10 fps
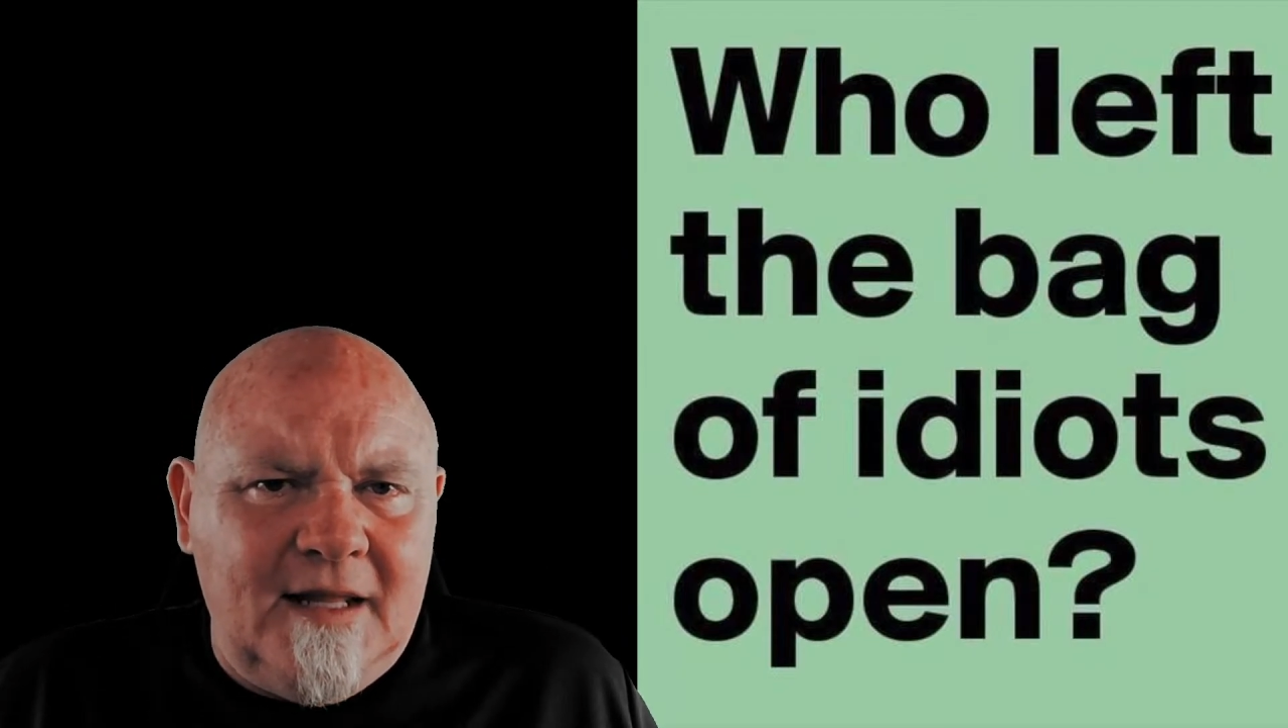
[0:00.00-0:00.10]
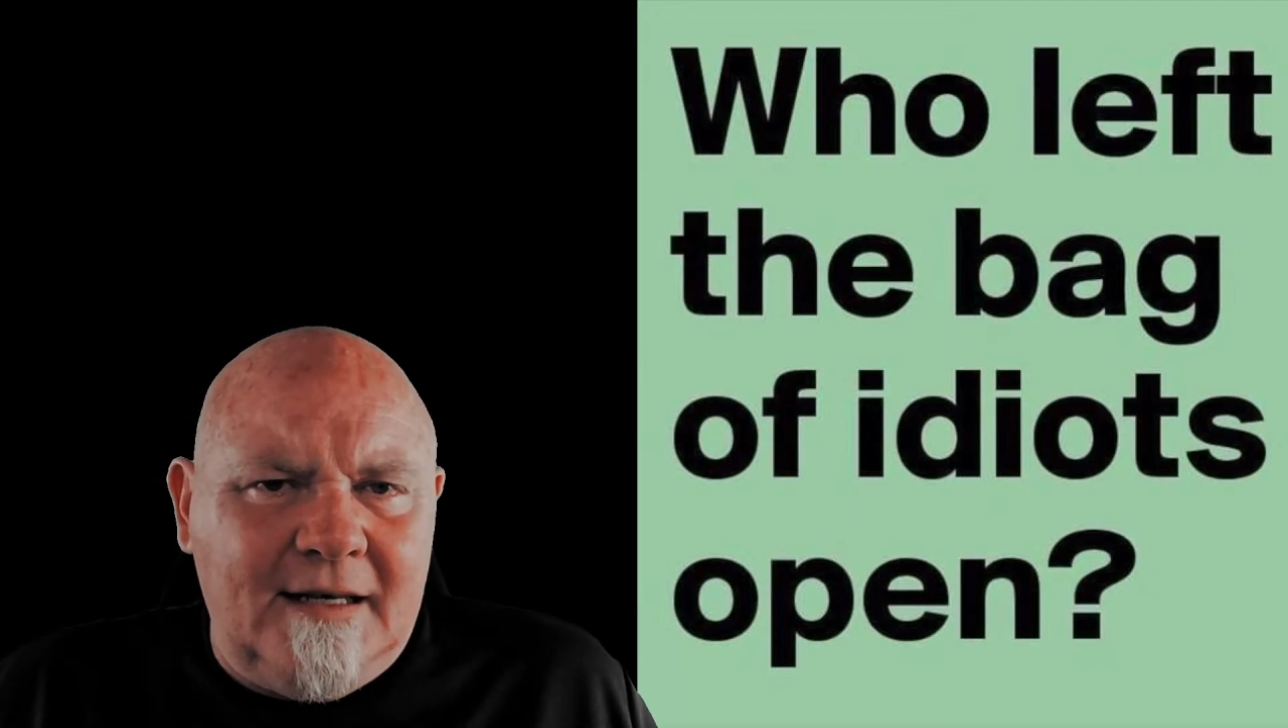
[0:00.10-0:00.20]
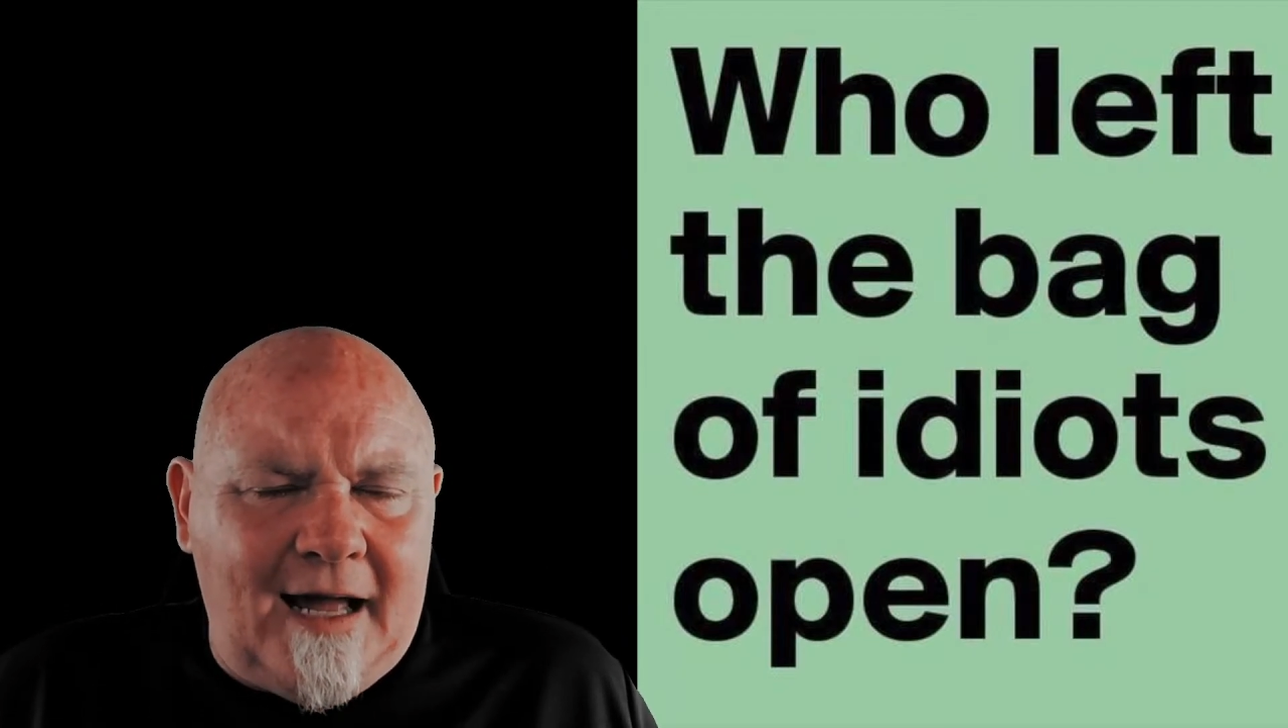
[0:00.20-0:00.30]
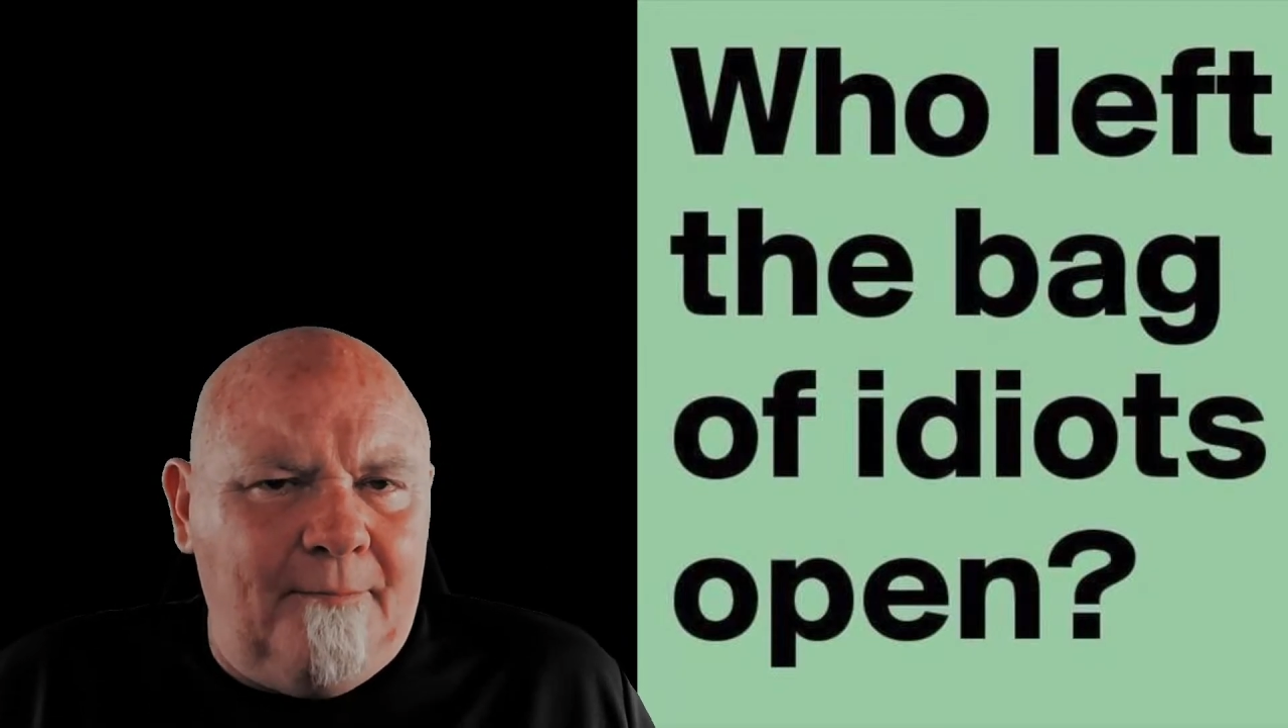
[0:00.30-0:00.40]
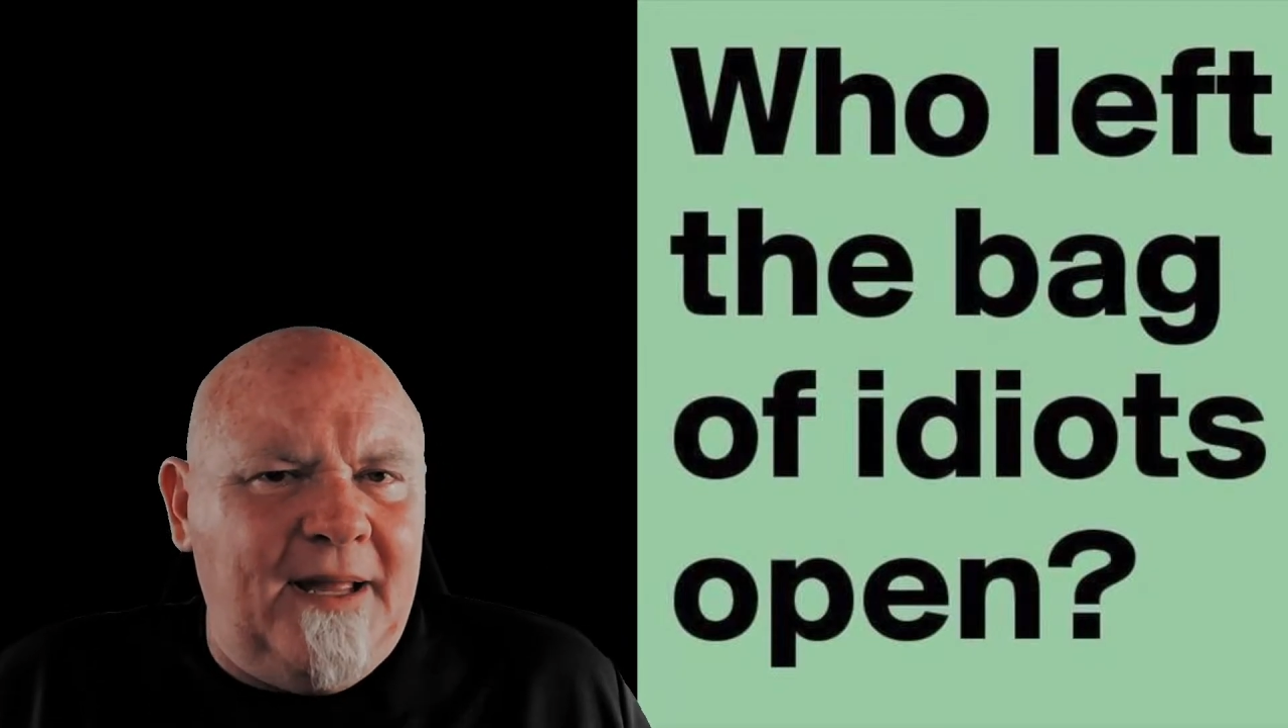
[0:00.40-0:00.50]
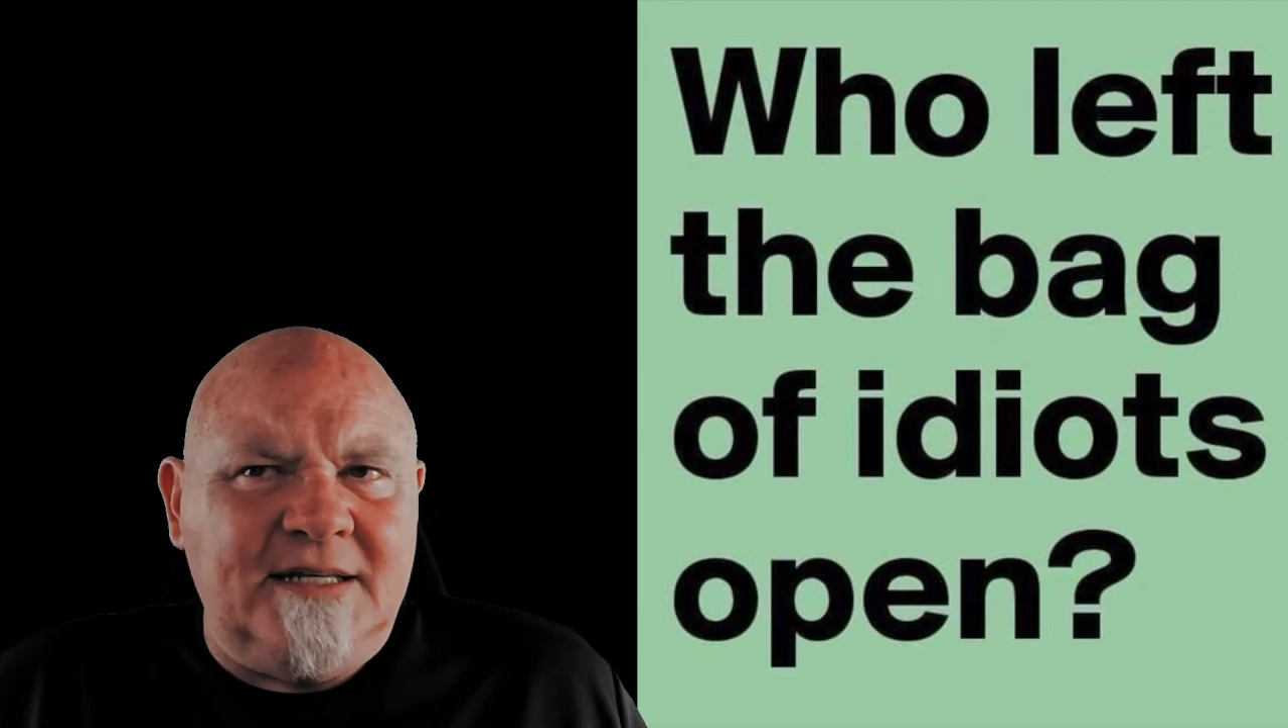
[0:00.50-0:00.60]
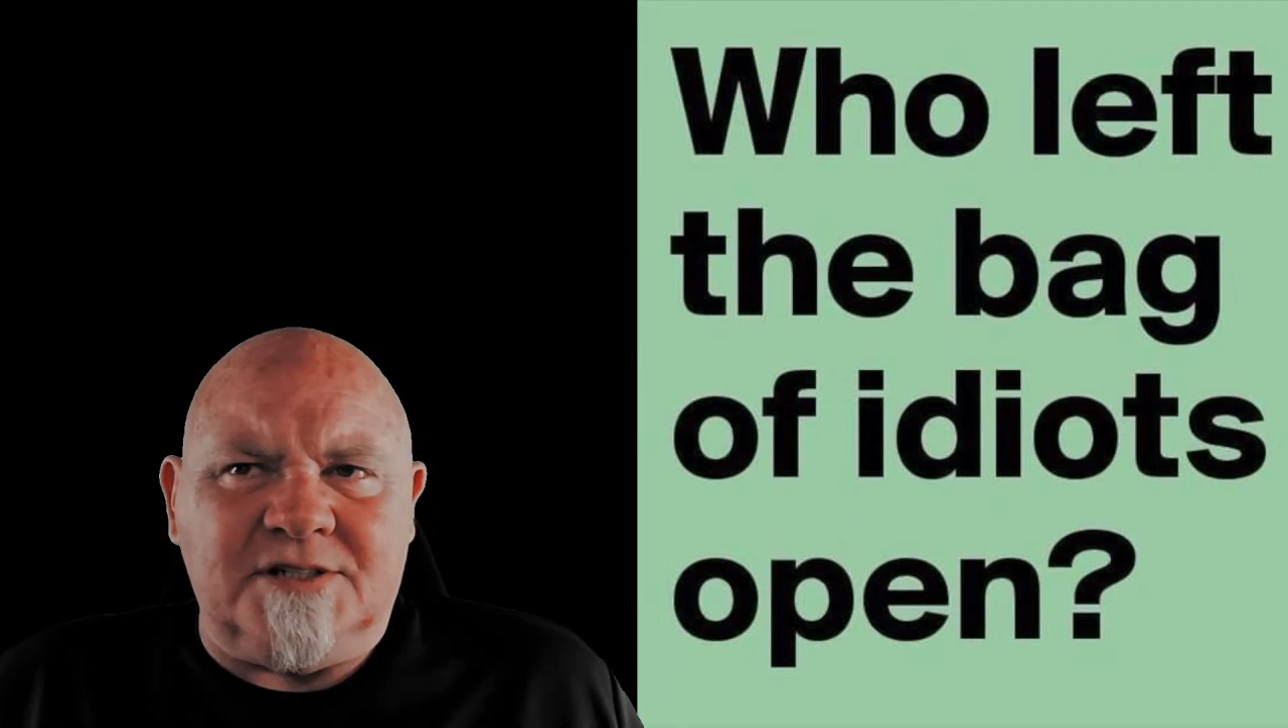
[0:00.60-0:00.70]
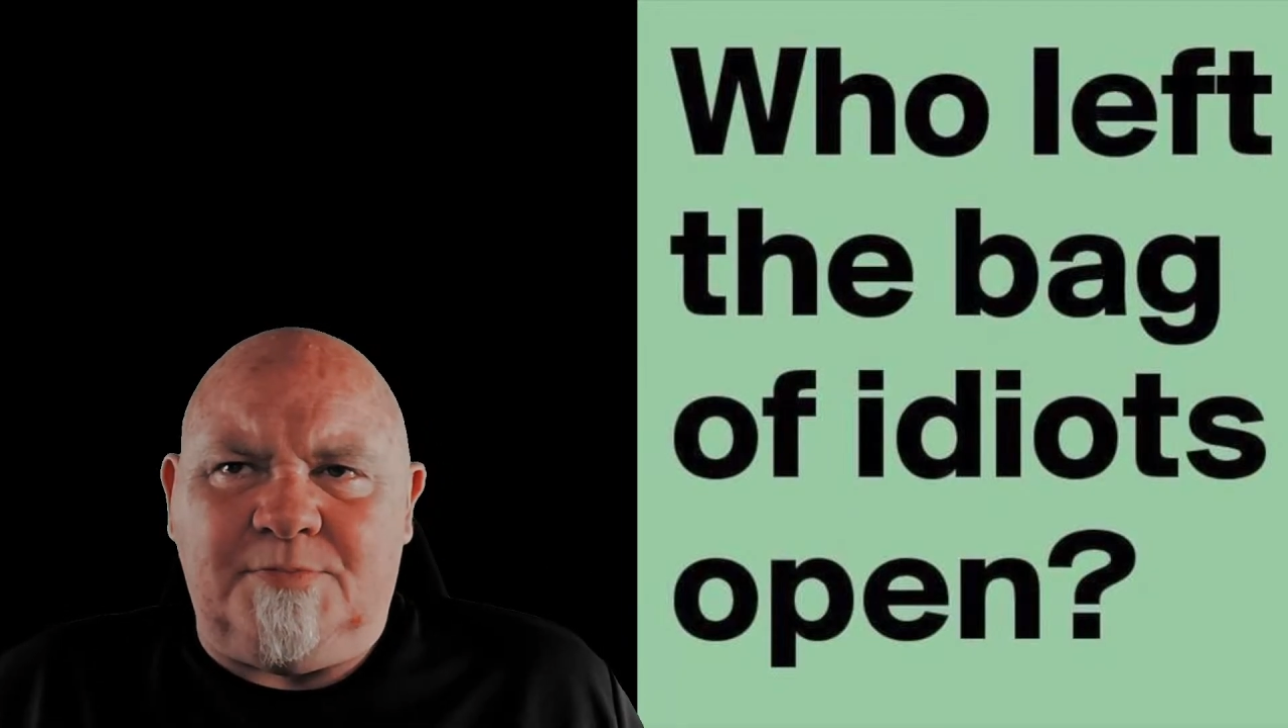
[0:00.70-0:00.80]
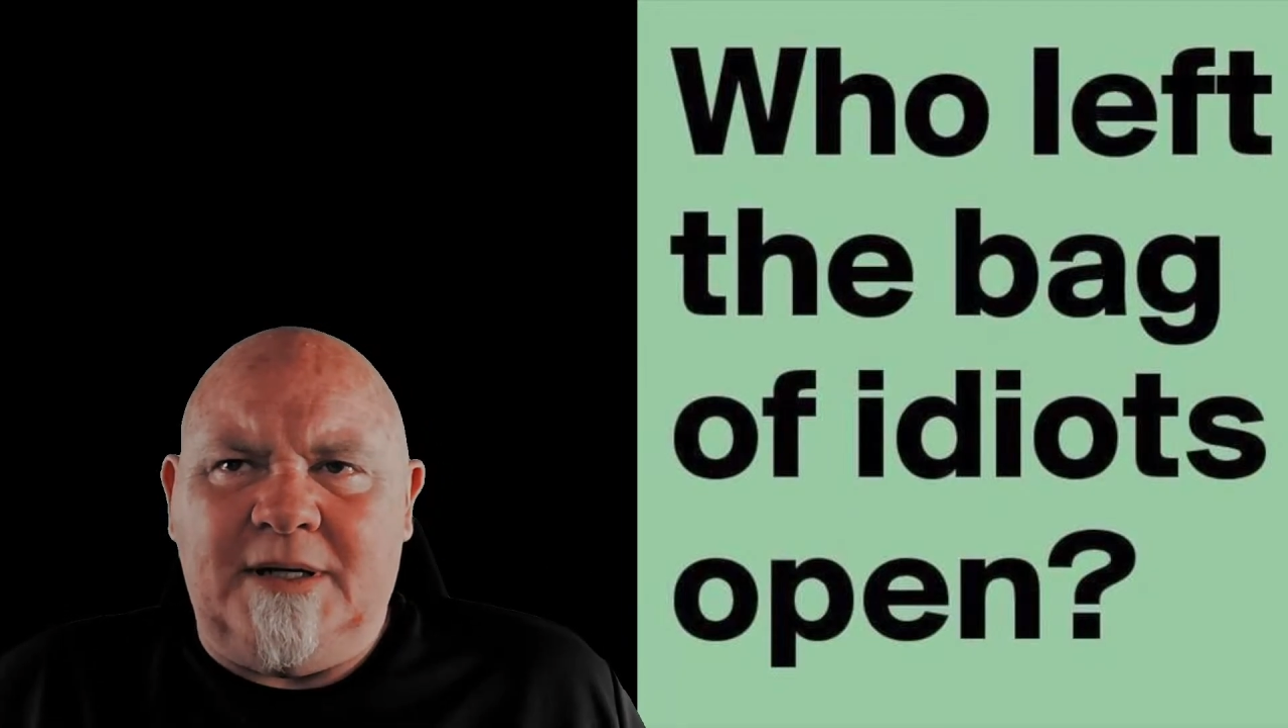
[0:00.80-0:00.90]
Now, it may just